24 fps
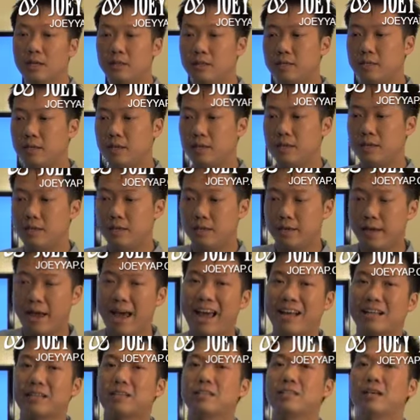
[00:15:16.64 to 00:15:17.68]
the
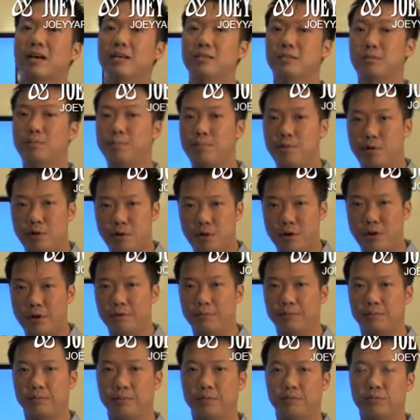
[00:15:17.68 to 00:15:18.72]
access
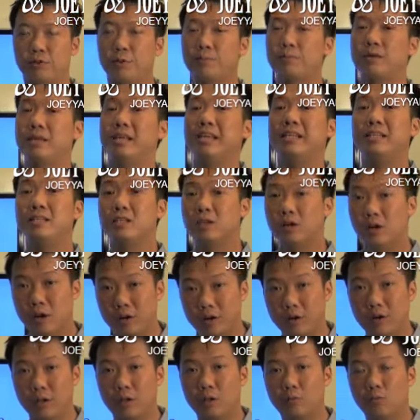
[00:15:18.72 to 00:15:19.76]
point from
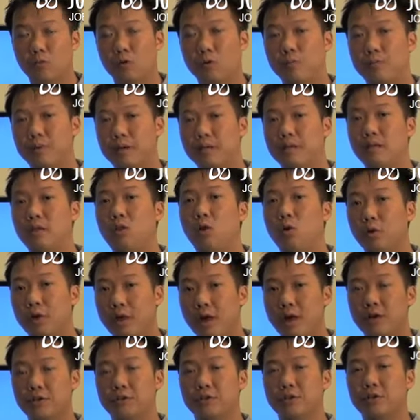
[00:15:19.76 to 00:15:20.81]
internal would be the
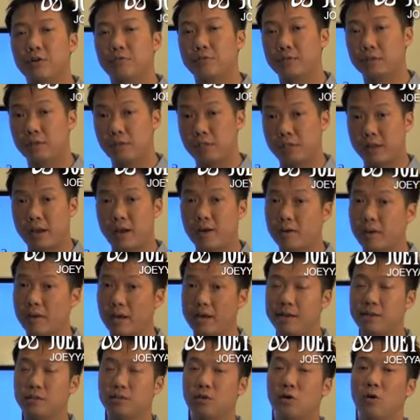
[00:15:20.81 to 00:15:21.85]
location of the
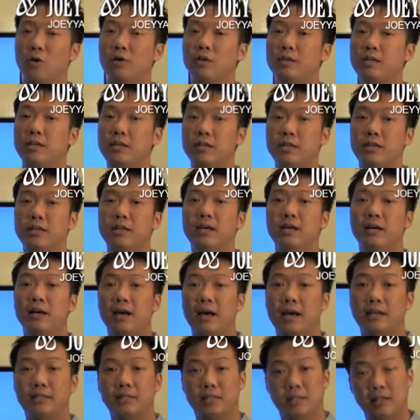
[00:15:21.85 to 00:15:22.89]
staircase or the
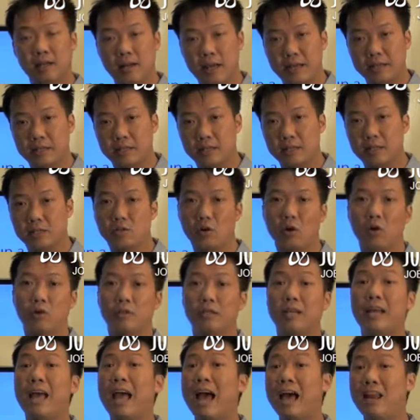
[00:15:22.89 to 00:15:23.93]
escalators or
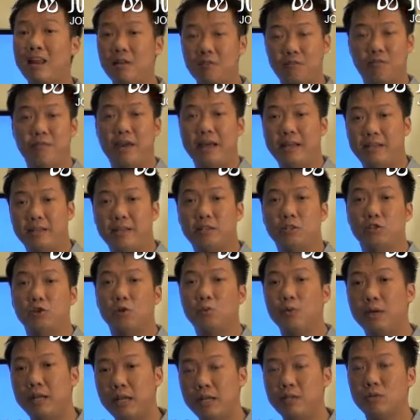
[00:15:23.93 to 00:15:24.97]
the elevator.
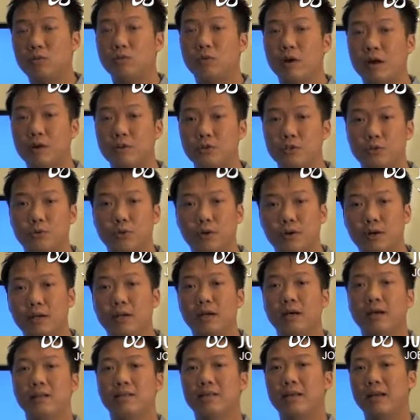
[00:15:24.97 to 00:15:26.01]
So we need to ensure
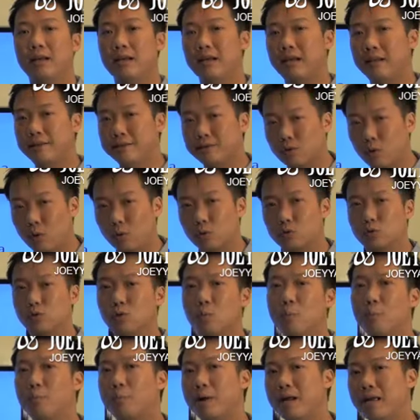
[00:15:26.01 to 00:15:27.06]
that it is
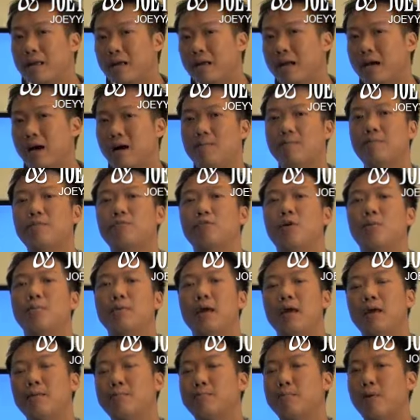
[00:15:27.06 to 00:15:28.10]
also bringing up from
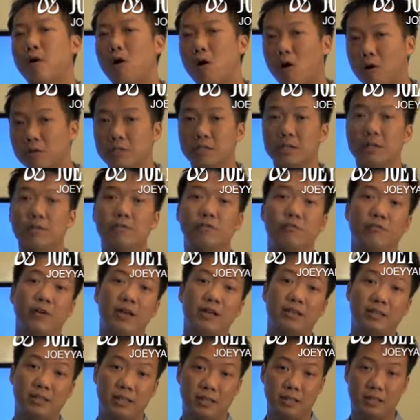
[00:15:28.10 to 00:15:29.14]
a positive
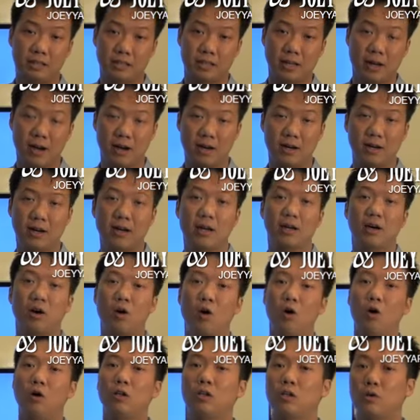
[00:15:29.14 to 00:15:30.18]
facing star
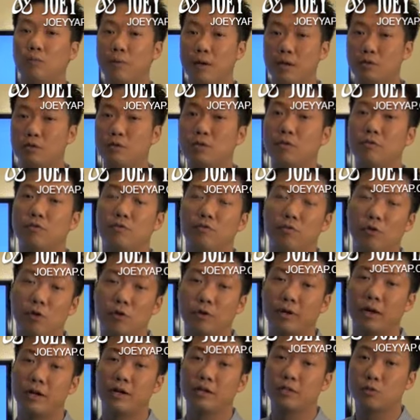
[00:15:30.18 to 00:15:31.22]
all the way to the floor
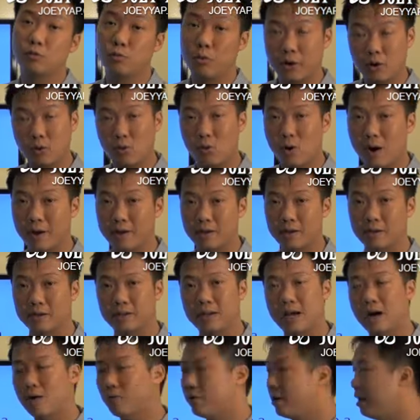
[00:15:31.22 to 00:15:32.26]
that is required.
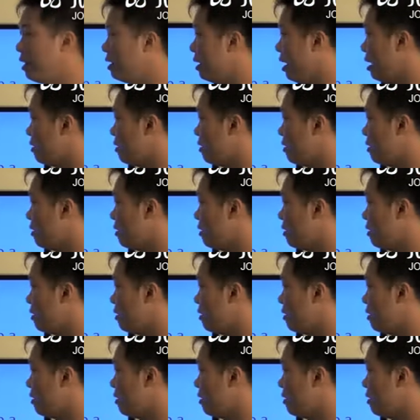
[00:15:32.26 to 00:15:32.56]
Now in